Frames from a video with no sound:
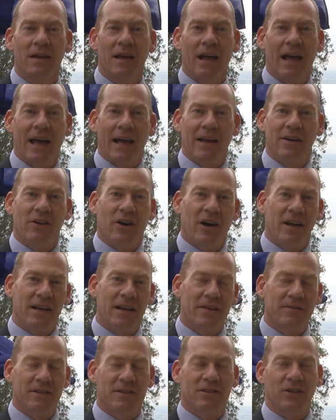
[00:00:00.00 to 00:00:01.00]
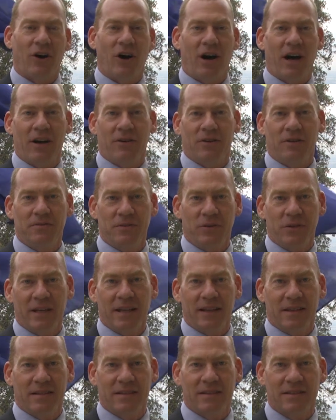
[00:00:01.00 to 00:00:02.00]
and I never tire of
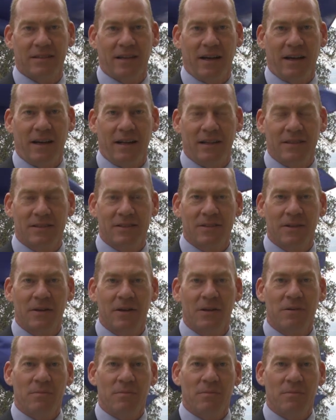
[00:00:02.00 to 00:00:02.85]
looking at the stars.